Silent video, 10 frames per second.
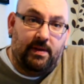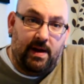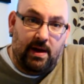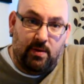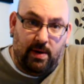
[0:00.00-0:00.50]
There
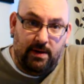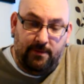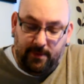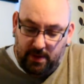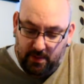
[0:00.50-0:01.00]
are quite a
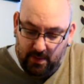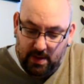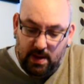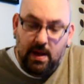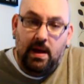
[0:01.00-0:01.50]
few.
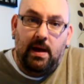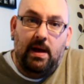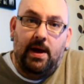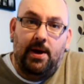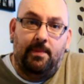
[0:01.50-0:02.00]

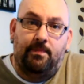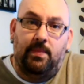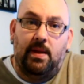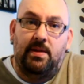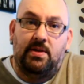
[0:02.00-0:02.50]

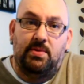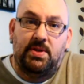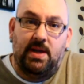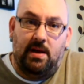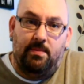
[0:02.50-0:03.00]
This was
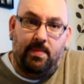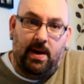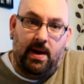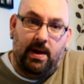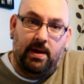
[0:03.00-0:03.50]
set up
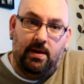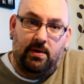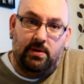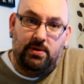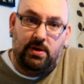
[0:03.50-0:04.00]
by
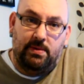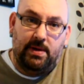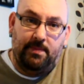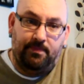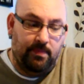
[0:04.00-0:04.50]
Uncle
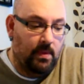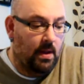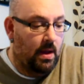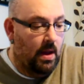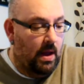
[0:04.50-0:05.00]
Jona,
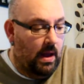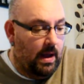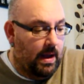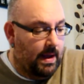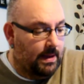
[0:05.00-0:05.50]

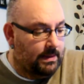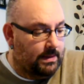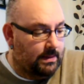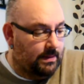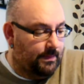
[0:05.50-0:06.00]

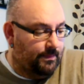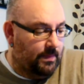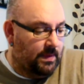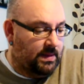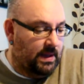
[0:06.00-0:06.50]
and
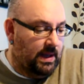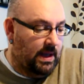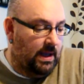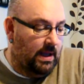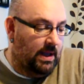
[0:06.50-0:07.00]

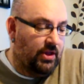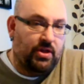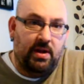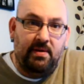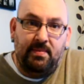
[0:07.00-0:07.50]
the
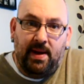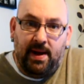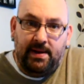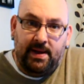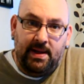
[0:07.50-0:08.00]
theory
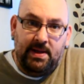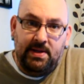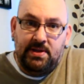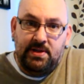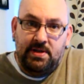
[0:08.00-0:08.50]
behind it
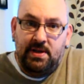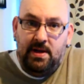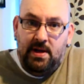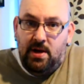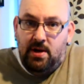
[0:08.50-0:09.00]
is
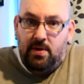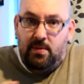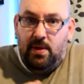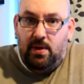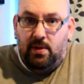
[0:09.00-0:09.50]

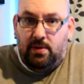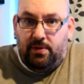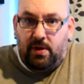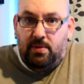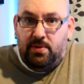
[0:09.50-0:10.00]
we all
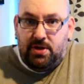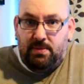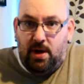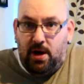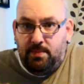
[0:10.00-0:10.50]
grow
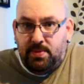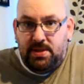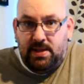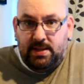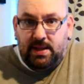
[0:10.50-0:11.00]
some hops,
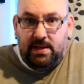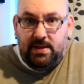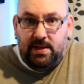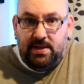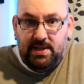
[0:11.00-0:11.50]
and at the end
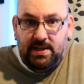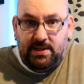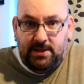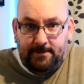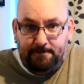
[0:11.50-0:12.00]
of the
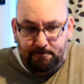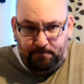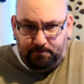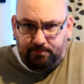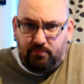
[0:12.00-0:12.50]
season
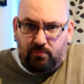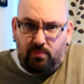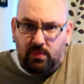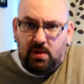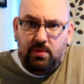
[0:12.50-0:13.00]

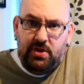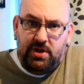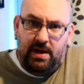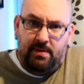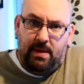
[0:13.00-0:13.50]
we
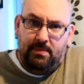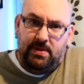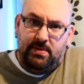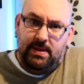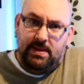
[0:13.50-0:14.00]
share them out
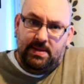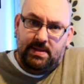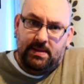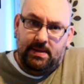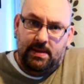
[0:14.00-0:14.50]
between
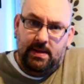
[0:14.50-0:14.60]
us.